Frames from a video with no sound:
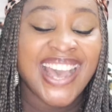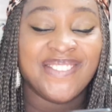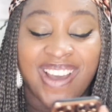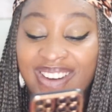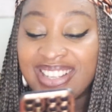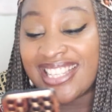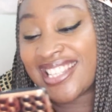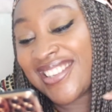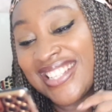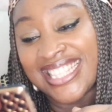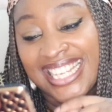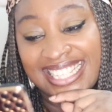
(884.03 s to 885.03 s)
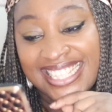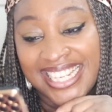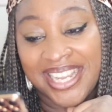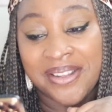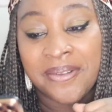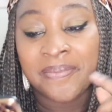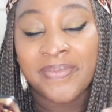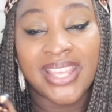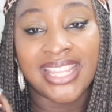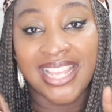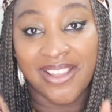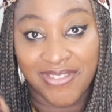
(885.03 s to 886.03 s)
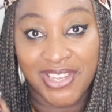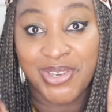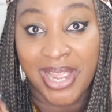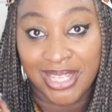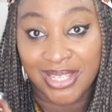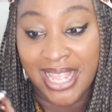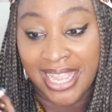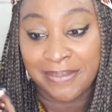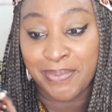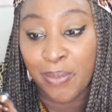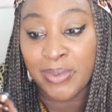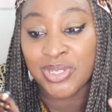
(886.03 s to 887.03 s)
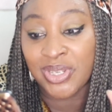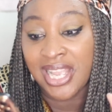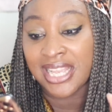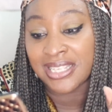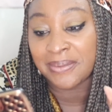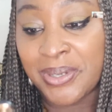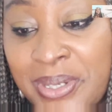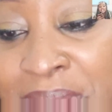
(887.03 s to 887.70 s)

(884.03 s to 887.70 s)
Well, I'll discuss that in that video. I promise you guys I'm going